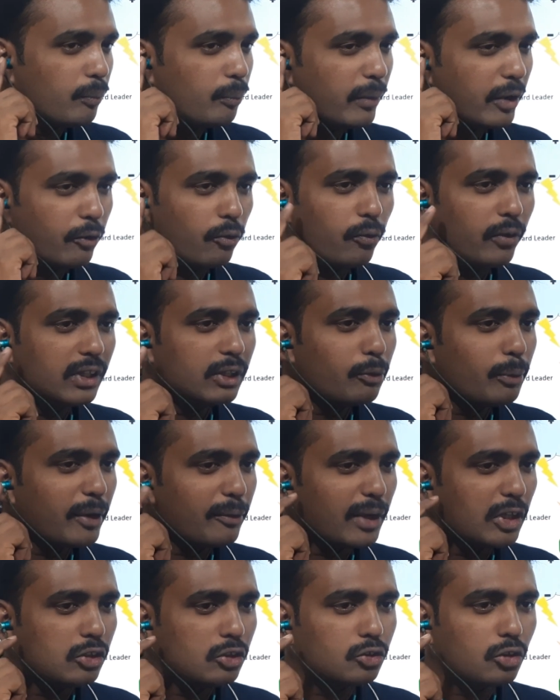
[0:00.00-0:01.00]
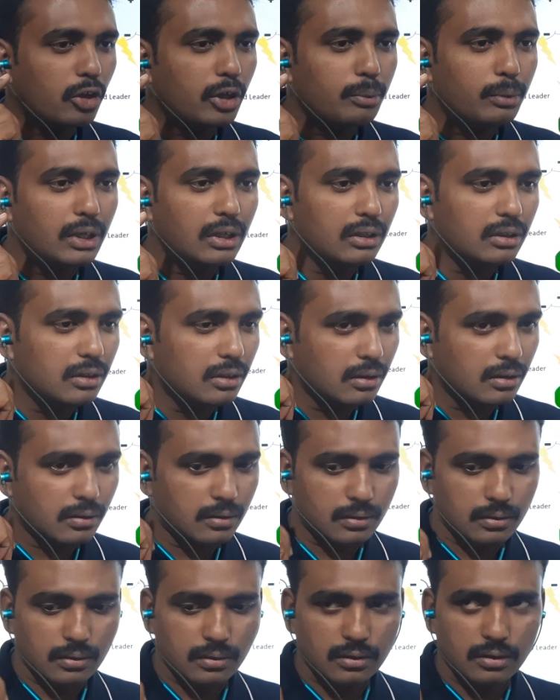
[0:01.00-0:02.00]
whether my voice is audible,
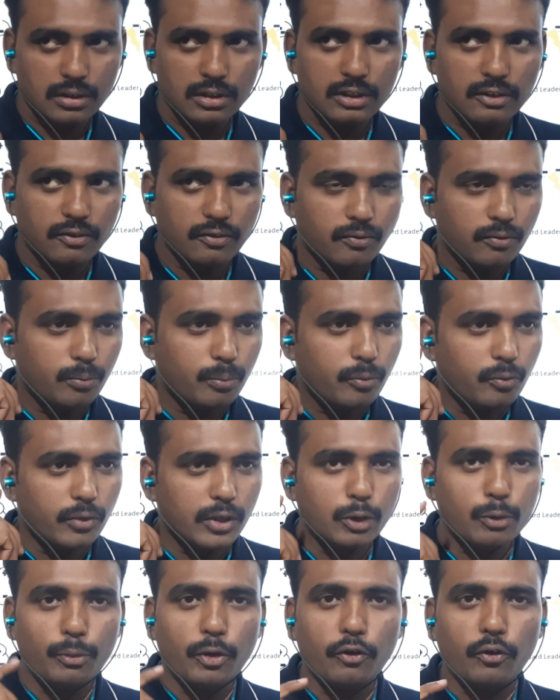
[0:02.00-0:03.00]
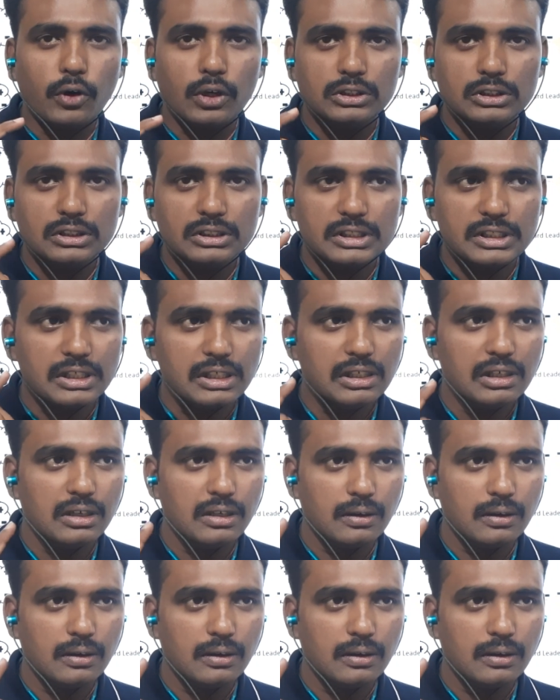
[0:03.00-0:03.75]
whether my voice is clear,